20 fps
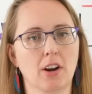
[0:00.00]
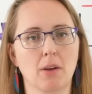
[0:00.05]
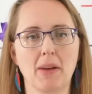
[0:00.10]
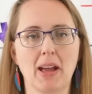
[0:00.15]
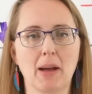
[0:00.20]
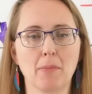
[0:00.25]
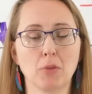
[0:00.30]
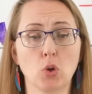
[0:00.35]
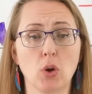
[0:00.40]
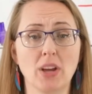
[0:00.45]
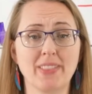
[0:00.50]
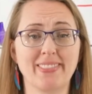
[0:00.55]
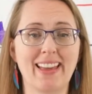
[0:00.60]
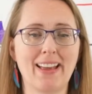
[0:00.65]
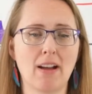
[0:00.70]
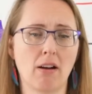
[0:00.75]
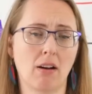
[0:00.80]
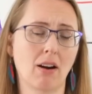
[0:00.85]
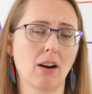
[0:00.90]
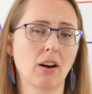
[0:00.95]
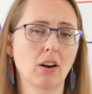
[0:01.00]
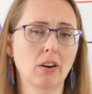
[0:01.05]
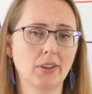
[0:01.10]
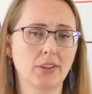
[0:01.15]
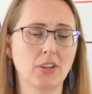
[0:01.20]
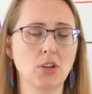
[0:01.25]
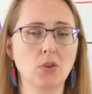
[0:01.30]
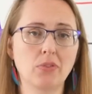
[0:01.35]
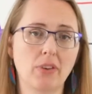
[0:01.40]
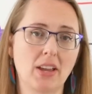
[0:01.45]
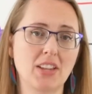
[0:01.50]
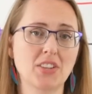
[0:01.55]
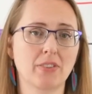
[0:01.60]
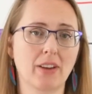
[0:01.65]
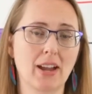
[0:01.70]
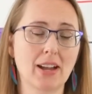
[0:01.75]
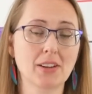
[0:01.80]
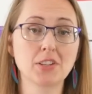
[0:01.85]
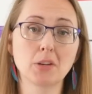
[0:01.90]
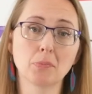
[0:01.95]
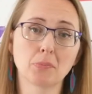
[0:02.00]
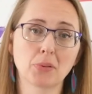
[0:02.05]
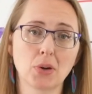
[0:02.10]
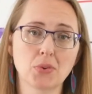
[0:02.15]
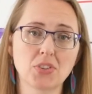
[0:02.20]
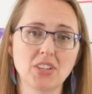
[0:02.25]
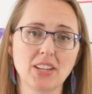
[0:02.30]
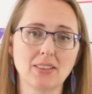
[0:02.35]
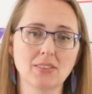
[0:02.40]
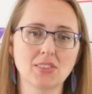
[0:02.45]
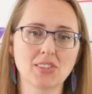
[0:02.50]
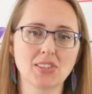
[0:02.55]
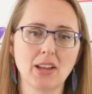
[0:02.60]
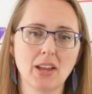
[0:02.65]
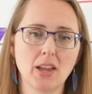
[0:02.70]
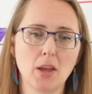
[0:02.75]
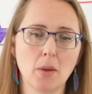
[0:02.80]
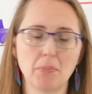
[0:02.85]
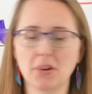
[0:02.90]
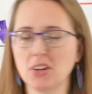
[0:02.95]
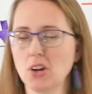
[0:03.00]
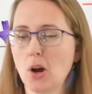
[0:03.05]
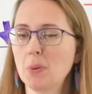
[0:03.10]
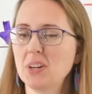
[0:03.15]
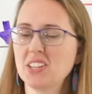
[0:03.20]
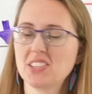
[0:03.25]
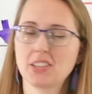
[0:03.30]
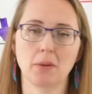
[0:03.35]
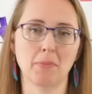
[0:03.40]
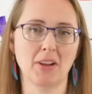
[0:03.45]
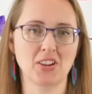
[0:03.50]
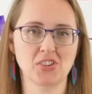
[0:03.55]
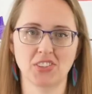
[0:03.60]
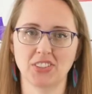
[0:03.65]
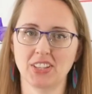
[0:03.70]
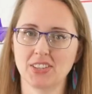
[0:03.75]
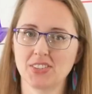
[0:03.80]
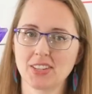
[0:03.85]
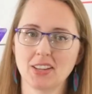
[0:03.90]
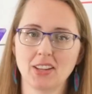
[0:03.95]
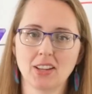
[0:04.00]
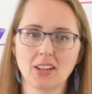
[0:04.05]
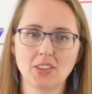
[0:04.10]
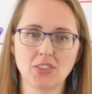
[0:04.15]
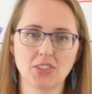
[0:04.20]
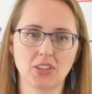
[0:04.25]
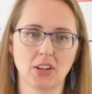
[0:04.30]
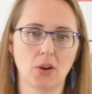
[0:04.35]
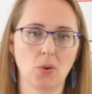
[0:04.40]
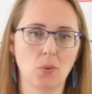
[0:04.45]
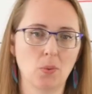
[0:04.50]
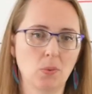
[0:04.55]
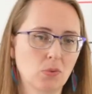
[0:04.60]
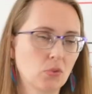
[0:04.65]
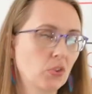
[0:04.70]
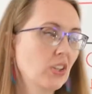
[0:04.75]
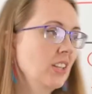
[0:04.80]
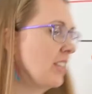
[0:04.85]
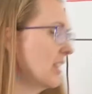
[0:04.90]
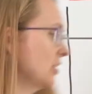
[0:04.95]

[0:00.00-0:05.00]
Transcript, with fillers: amyloid, they are acute phase reactant proteins, but nobody's gonna measure these. So really